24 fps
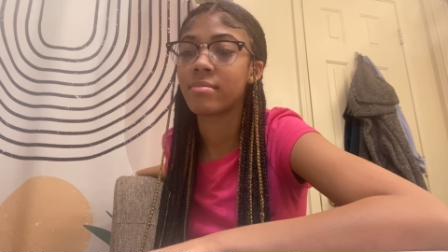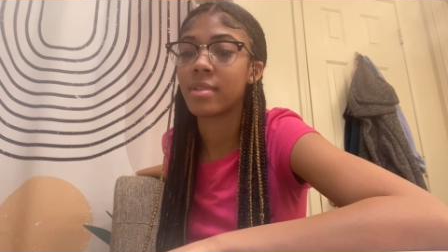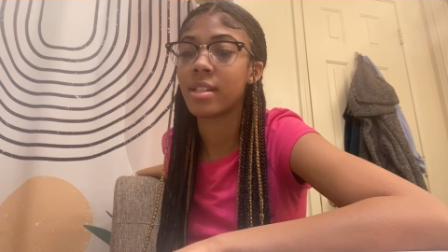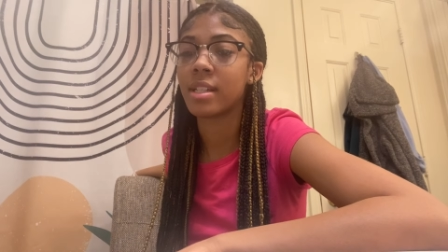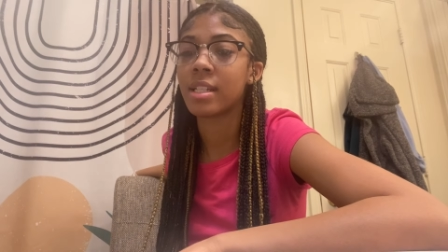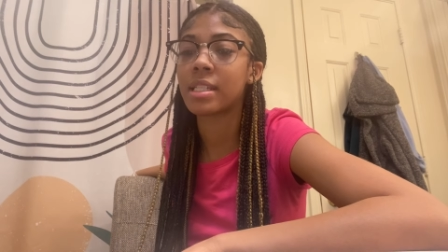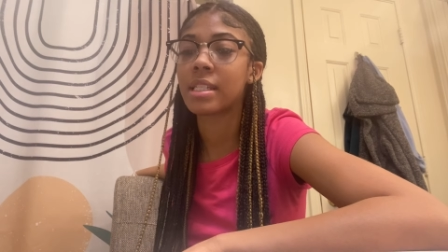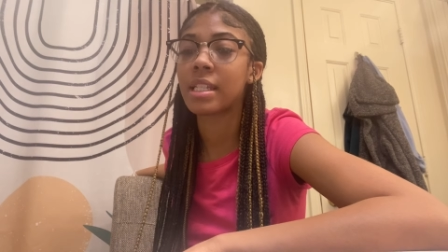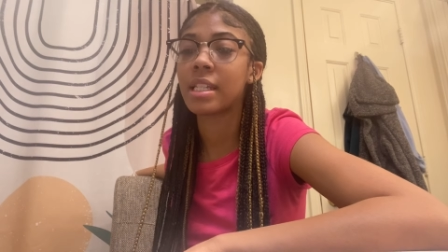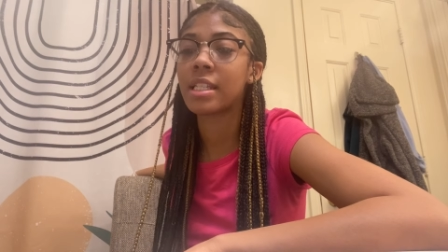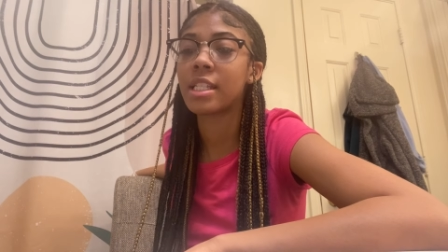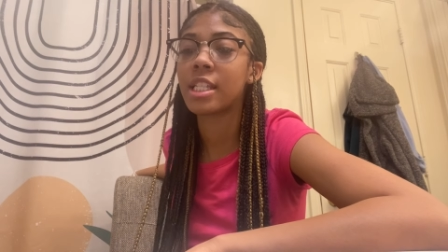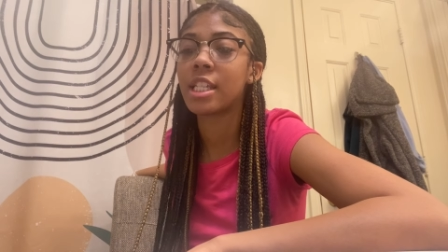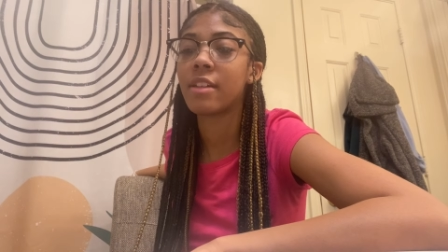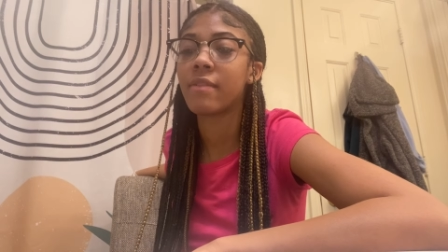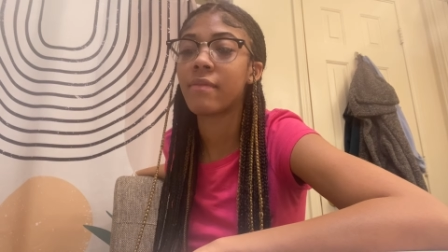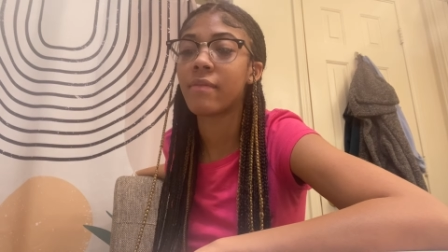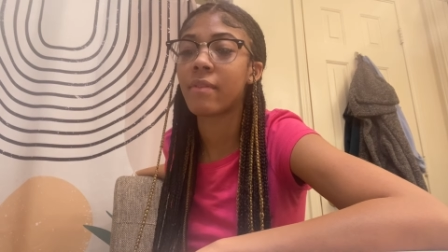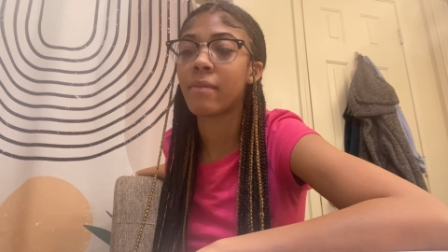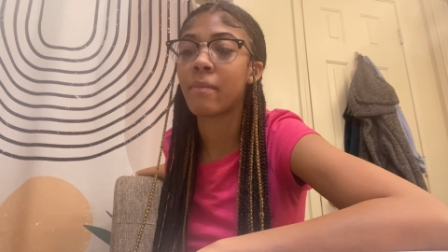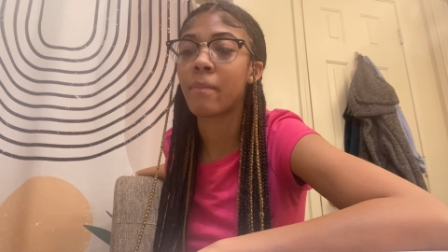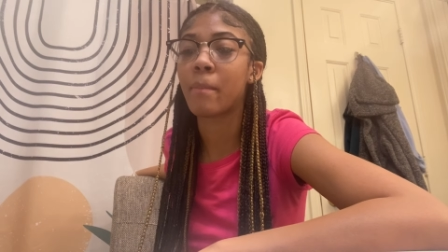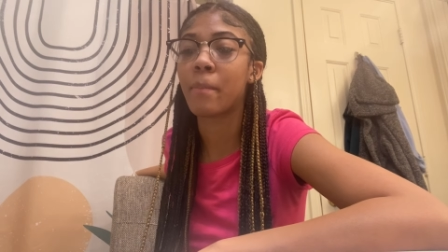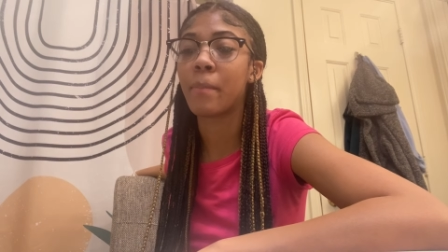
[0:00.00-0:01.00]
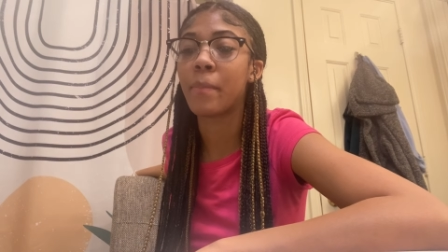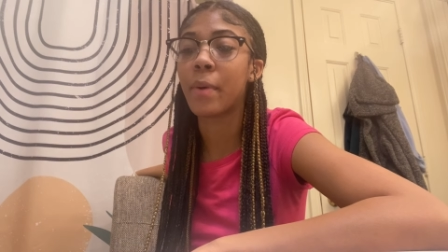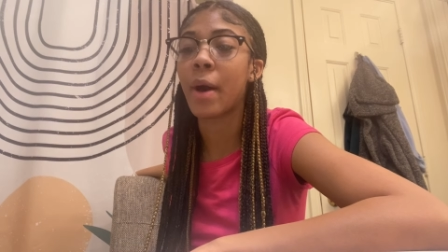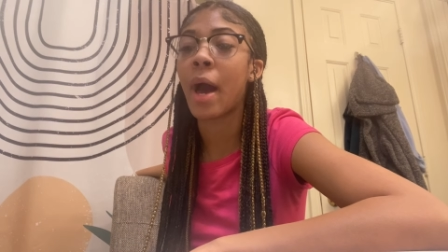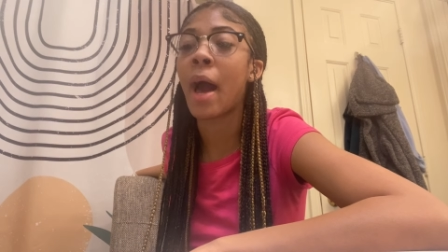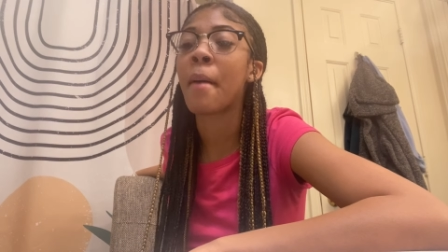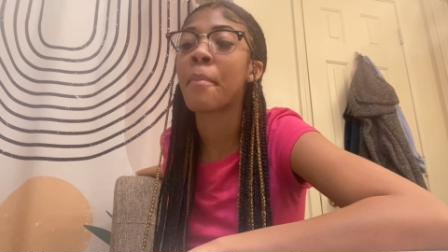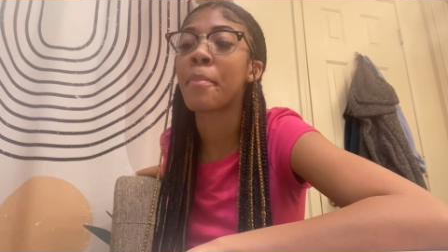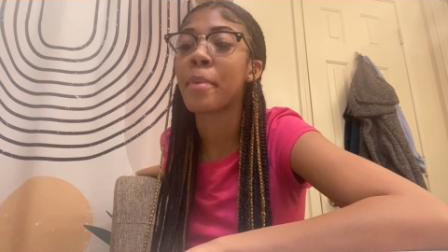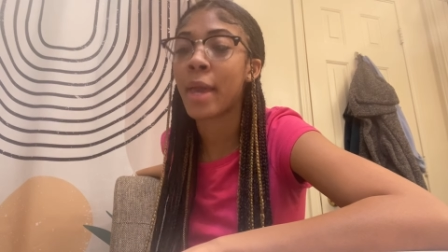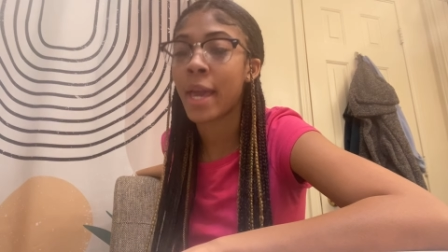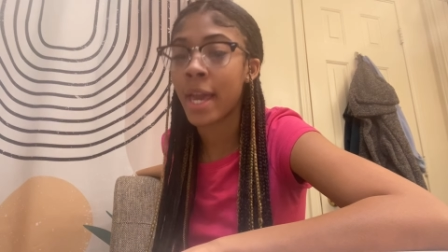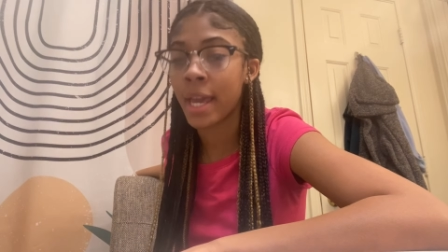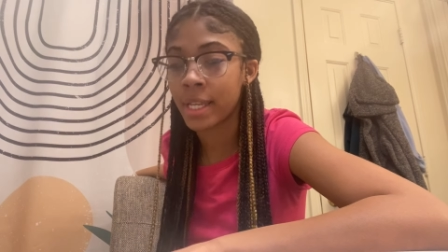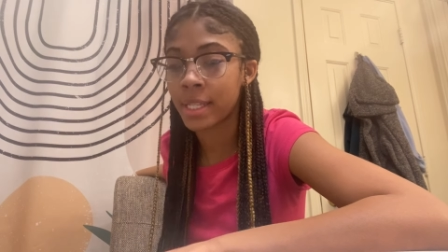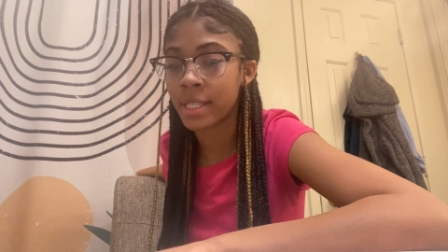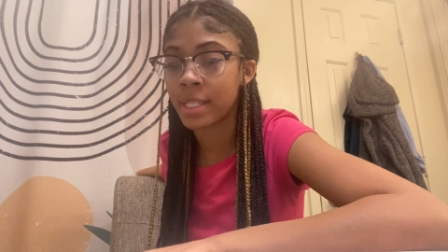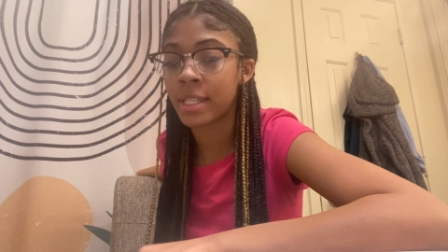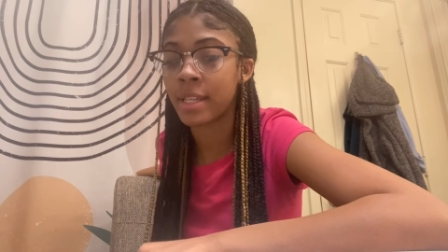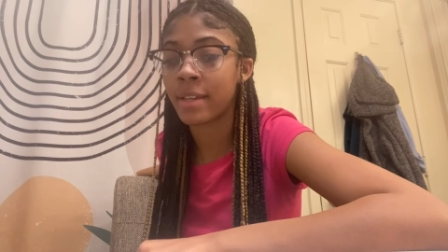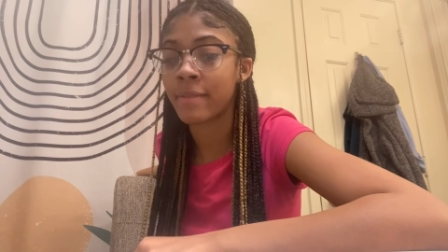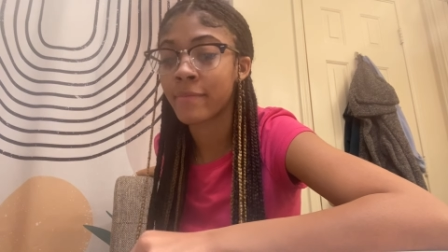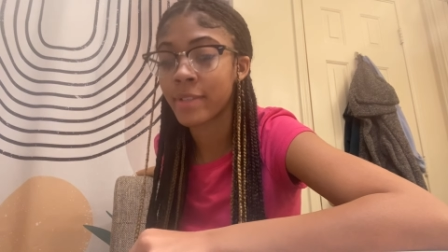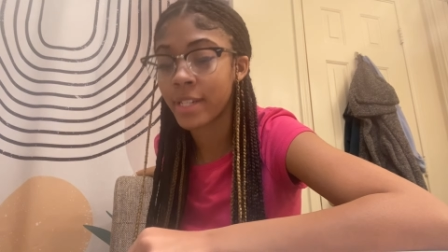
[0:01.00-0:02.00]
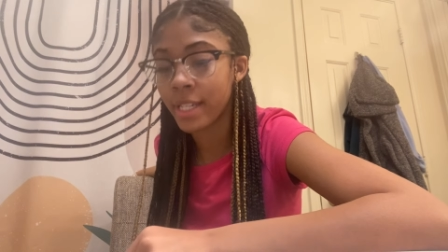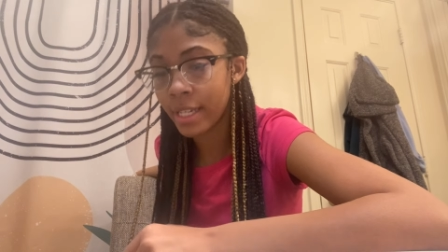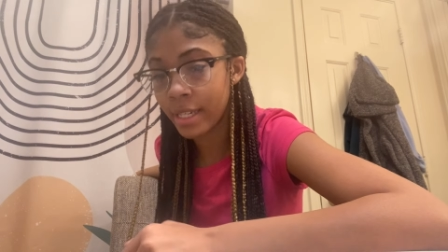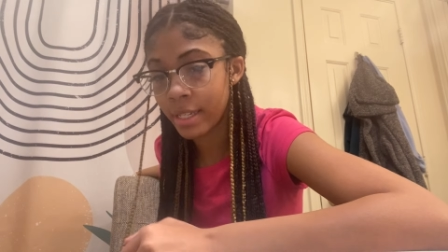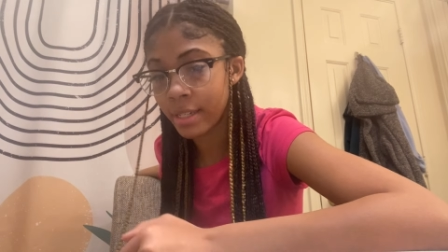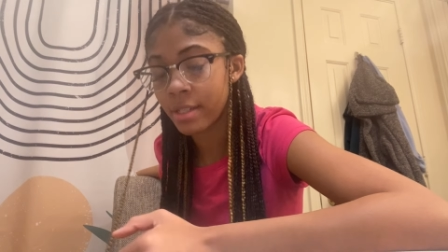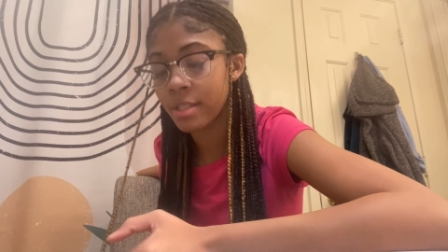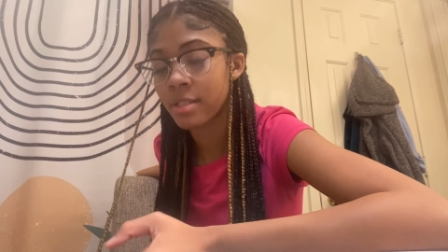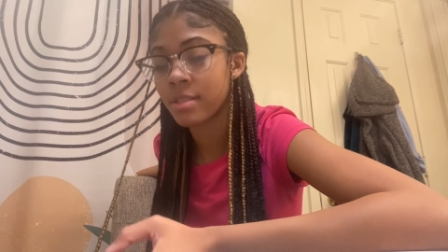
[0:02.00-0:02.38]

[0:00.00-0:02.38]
It's, it's giving yeah. Bob activity.